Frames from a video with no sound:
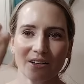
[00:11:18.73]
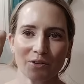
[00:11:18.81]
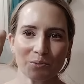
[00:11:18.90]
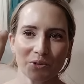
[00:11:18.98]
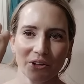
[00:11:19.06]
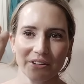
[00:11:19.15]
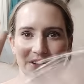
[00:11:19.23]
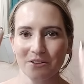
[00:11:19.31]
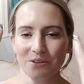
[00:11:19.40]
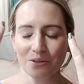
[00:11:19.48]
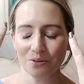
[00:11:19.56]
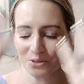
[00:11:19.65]
of them really
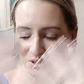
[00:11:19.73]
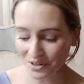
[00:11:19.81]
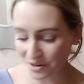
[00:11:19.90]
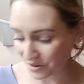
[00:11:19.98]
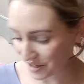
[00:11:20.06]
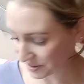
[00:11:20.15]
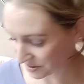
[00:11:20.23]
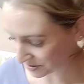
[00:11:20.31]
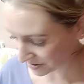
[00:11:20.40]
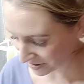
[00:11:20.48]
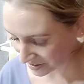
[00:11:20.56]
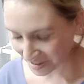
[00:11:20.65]
do so that's
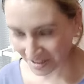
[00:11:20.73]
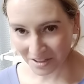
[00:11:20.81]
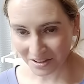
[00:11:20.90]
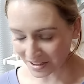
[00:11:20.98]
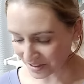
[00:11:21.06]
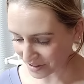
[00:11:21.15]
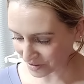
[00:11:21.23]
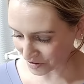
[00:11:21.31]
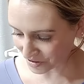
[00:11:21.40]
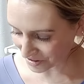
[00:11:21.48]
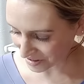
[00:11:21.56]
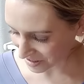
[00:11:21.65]
that's
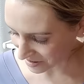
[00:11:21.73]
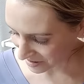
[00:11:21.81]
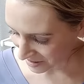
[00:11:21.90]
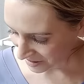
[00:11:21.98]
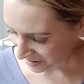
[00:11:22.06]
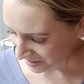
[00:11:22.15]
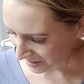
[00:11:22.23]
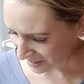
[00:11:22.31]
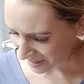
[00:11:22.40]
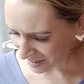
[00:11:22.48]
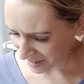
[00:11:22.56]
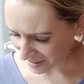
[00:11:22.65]
interesting
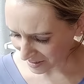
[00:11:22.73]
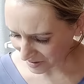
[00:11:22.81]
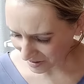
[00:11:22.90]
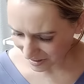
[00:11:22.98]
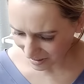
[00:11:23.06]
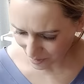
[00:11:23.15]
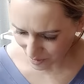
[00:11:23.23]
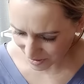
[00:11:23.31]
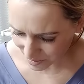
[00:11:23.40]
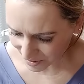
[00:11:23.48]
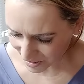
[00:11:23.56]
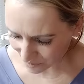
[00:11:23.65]
uh, and then the other ones
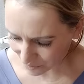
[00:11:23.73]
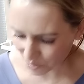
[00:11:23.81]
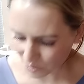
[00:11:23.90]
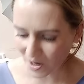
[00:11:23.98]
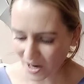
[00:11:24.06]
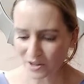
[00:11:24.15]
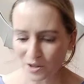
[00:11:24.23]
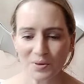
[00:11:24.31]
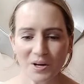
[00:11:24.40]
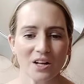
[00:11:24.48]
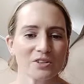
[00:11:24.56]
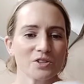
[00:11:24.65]
have been out for a while. The
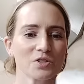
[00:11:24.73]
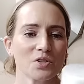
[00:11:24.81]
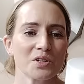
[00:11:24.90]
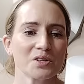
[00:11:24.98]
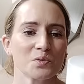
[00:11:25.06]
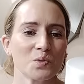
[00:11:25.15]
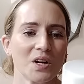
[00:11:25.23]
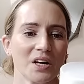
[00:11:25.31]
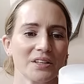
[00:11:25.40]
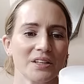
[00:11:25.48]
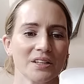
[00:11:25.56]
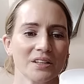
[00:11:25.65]
Paula's Choice
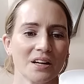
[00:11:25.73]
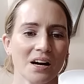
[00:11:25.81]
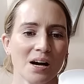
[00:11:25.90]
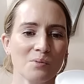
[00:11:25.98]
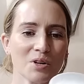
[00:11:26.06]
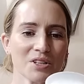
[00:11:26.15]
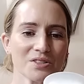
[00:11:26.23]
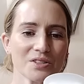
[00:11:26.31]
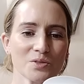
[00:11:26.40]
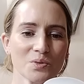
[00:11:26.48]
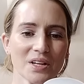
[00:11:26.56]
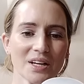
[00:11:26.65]
one. Um, what does
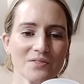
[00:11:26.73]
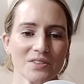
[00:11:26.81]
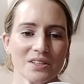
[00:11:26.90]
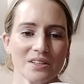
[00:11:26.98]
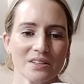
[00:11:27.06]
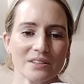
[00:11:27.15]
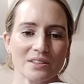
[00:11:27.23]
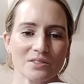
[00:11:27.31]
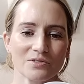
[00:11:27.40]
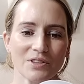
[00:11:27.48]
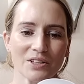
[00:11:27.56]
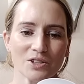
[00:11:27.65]
this one have in here?
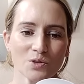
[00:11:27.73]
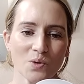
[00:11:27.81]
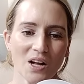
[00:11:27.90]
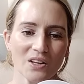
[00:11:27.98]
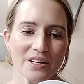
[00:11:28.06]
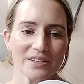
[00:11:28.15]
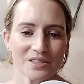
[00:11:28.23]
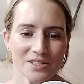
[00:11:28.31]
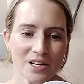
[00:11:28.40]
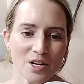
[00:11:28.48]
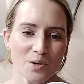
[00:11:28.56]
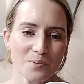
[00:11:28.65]
We've got squalane,
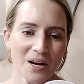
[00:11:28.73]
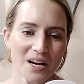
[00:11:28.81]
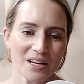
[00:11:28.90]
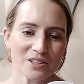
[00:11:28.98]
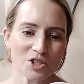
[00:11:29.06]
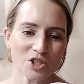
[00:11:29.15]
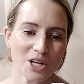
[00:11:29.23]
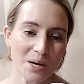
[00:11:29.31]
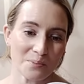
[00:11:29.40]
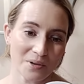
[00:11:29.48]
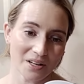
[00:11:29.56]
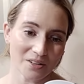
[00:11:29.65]
ceramides,
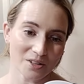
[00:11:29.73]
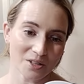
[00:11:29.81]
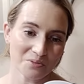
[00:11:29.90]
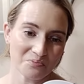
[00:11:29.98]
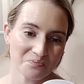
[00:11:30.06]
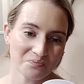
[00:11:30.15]
shea butter.